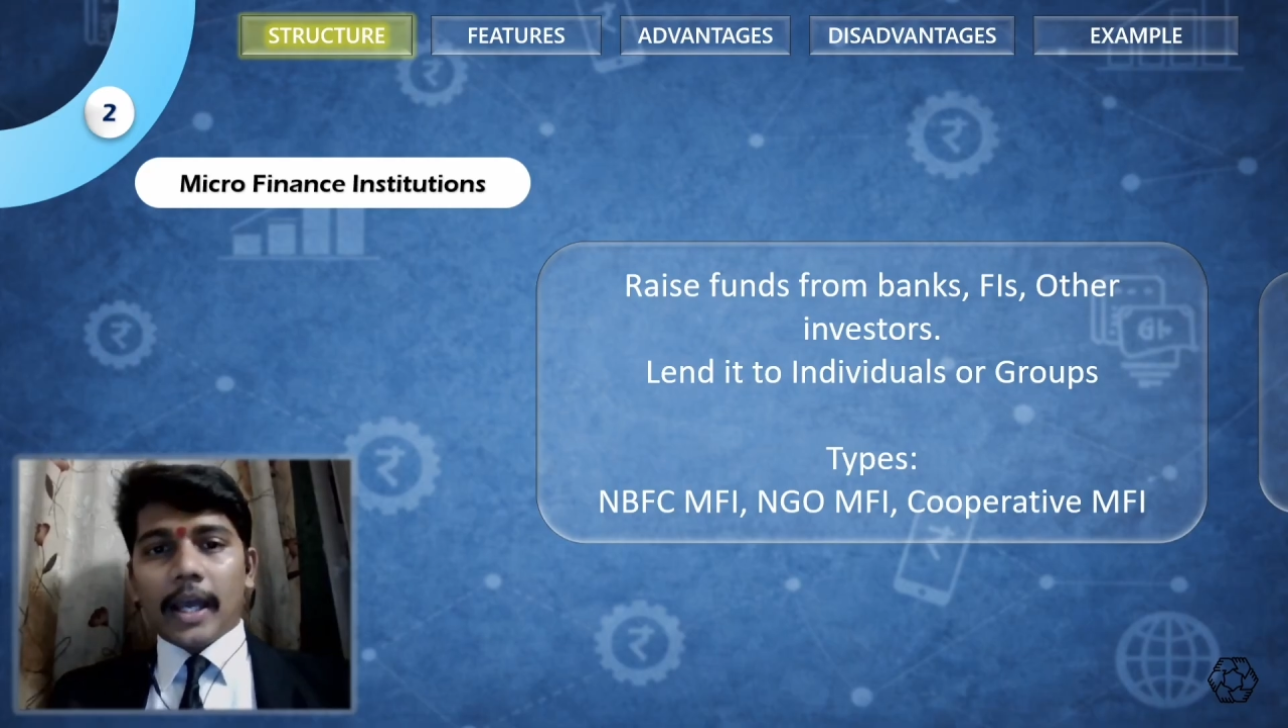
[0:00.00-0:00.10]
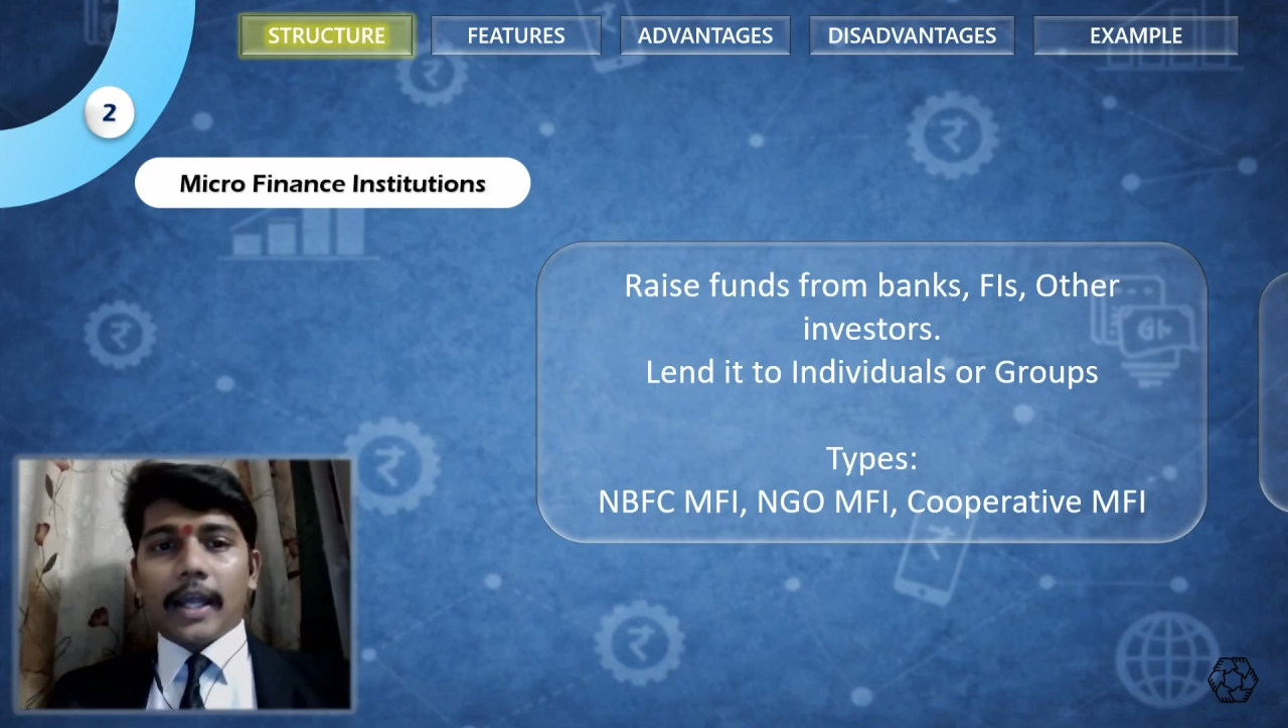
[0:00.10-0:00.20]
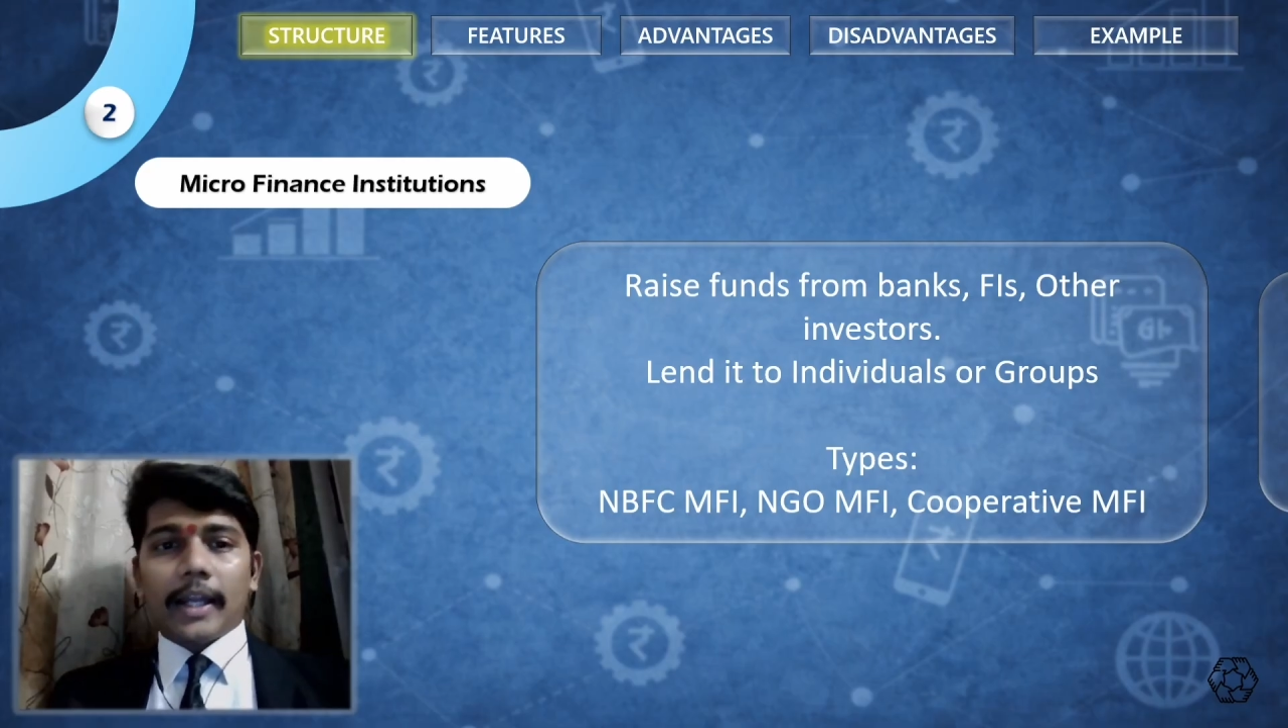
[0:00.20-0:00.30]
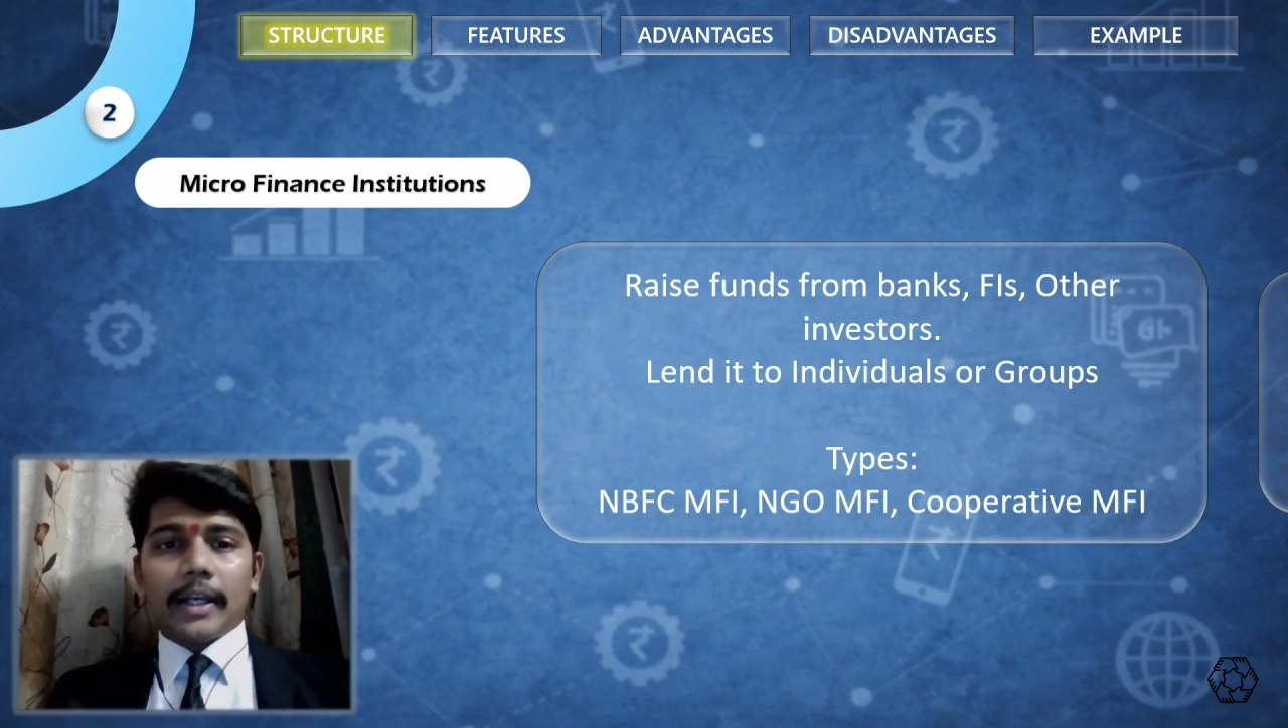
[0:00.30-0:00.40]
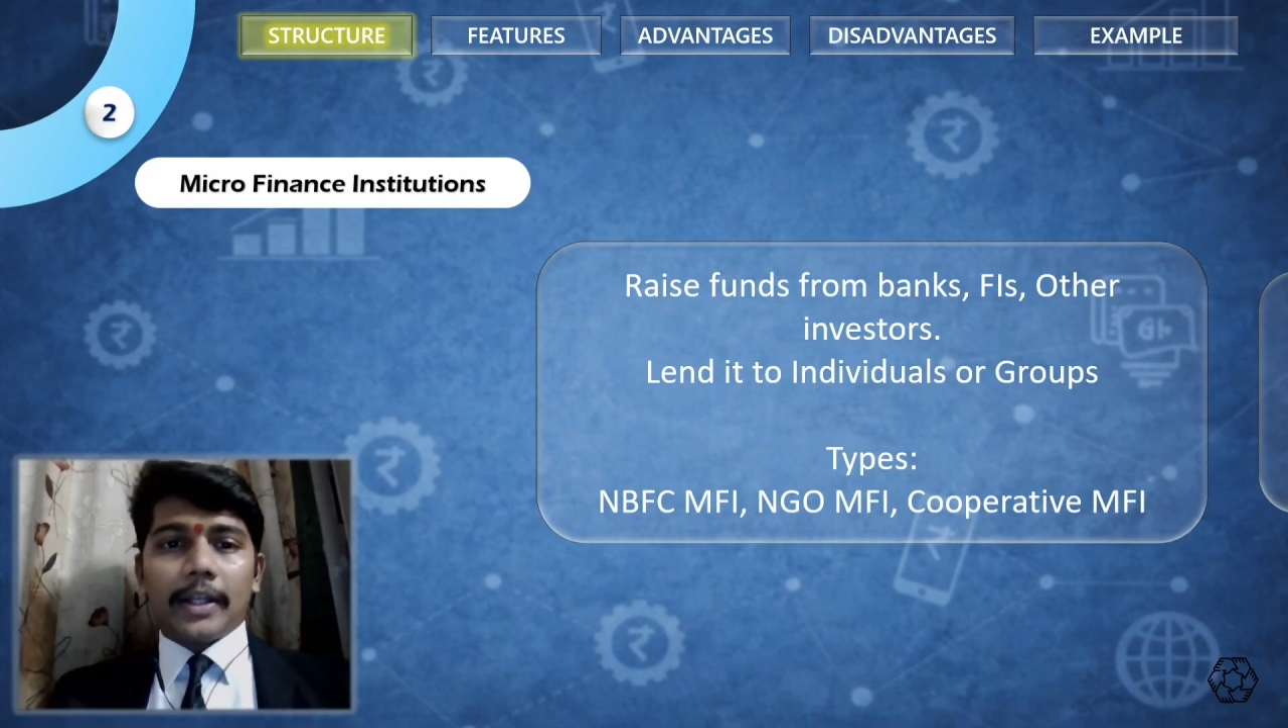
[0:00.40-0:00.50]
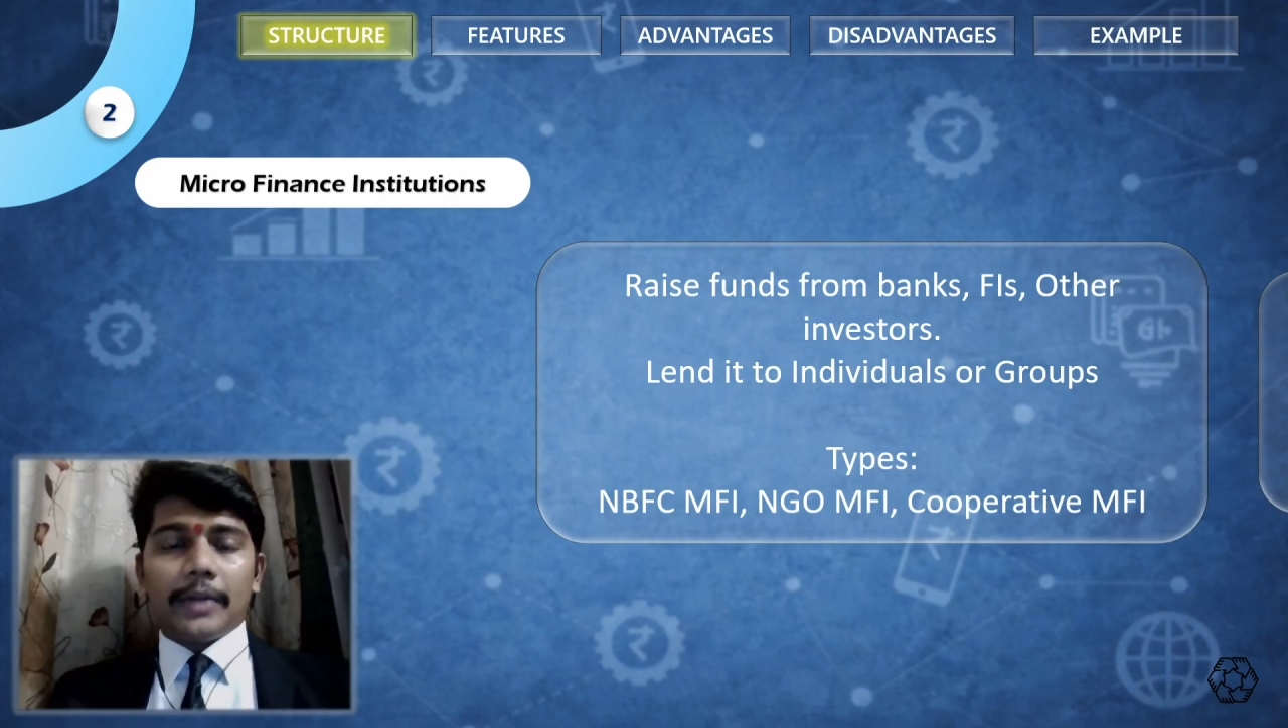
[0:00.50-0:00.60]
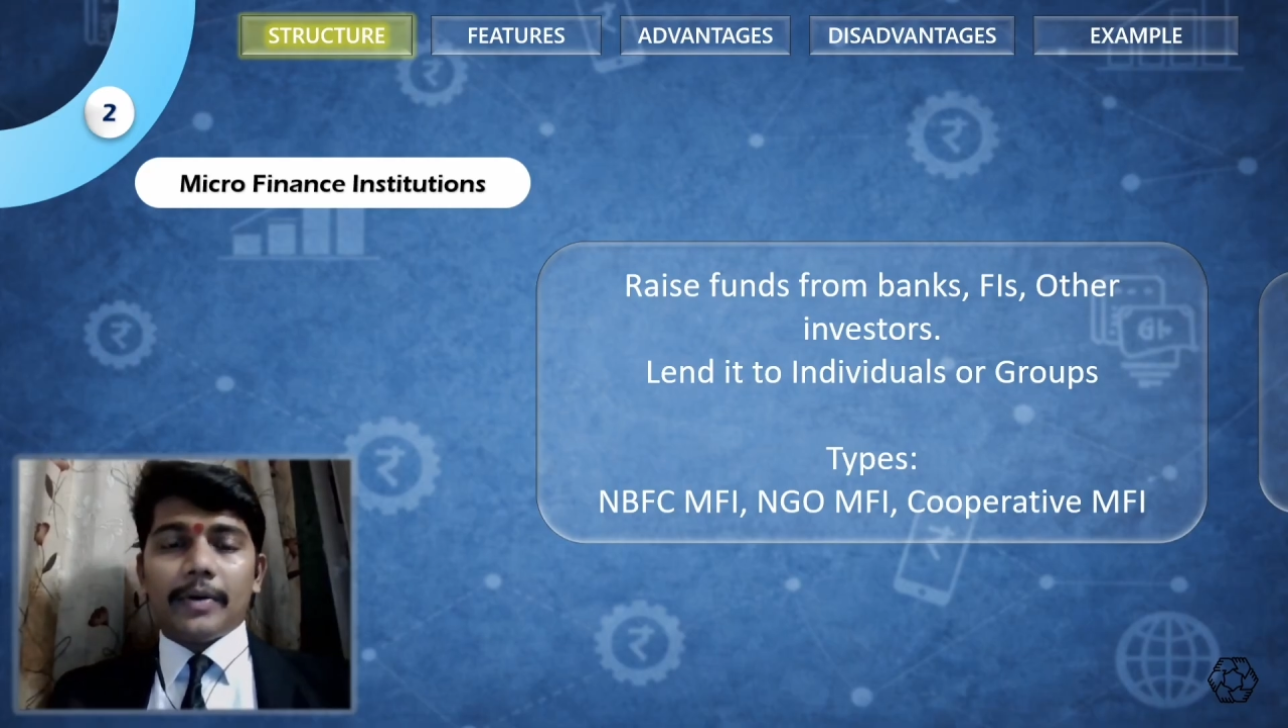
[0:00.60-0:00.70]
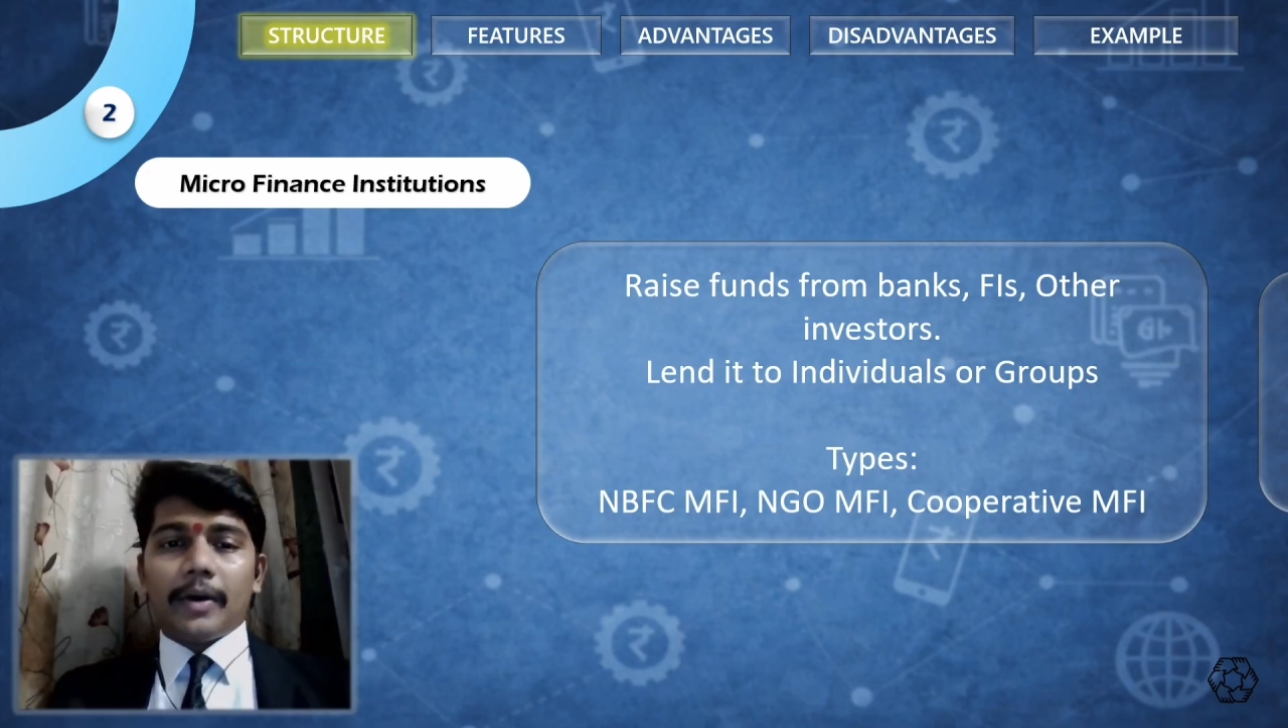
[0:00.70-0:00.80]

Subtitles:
and